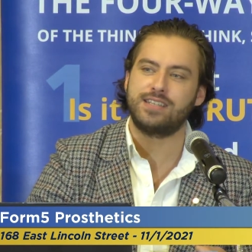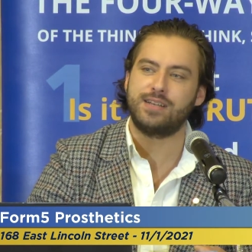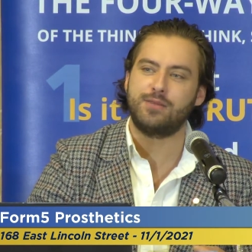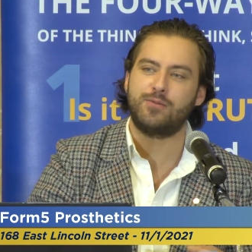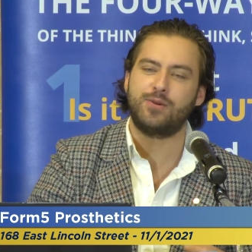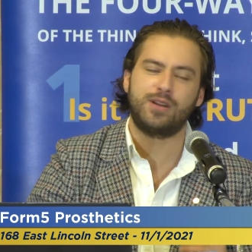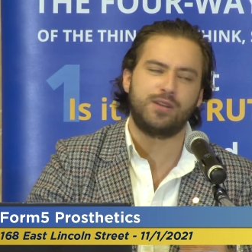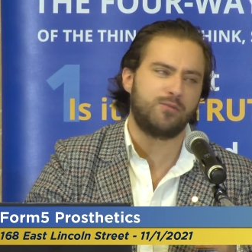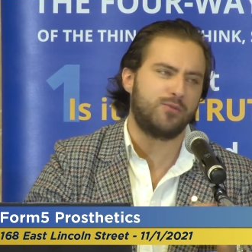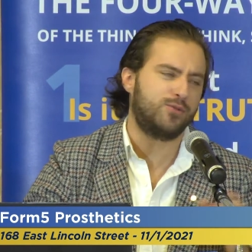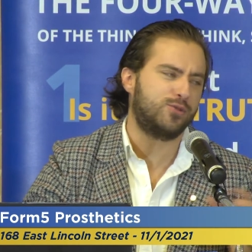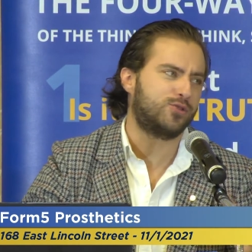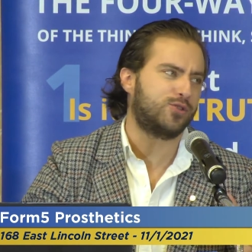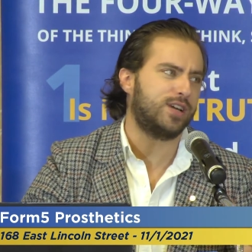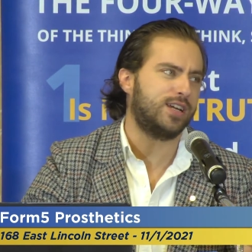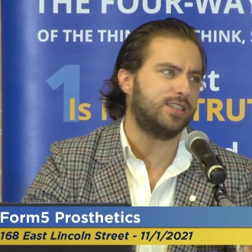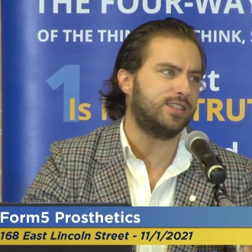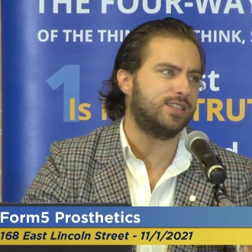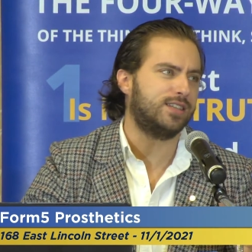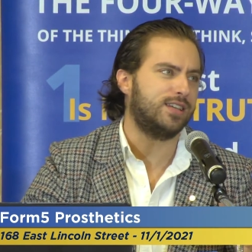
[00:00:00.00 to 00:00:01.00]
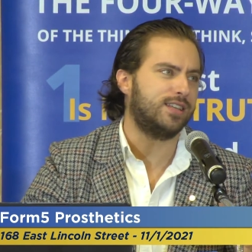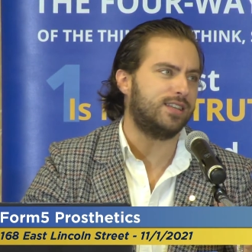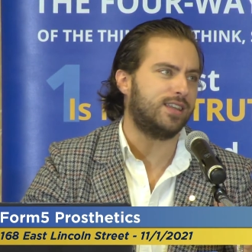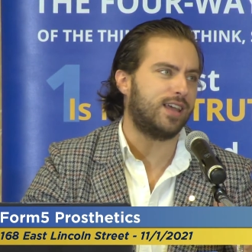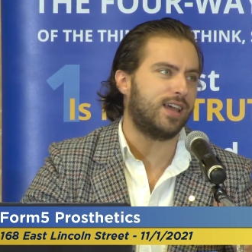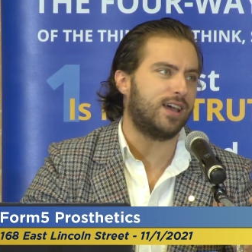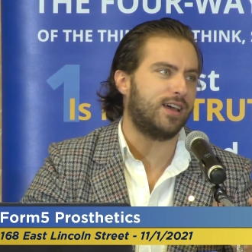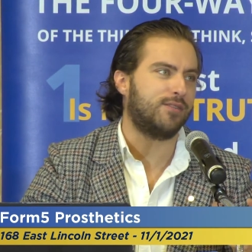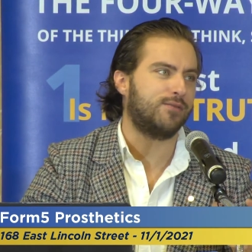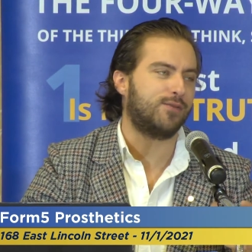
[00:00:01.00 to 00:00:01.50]
and what will translate
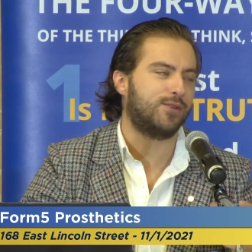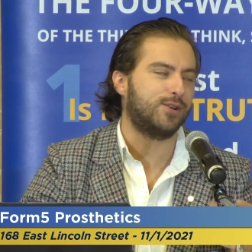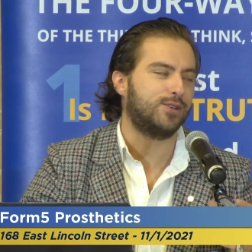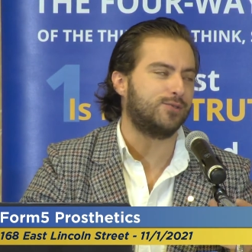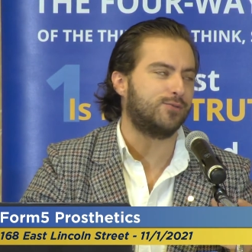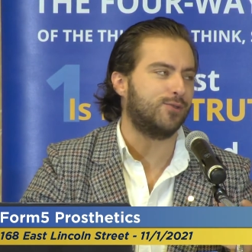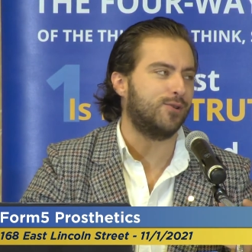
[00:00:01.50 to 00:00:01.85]
that for us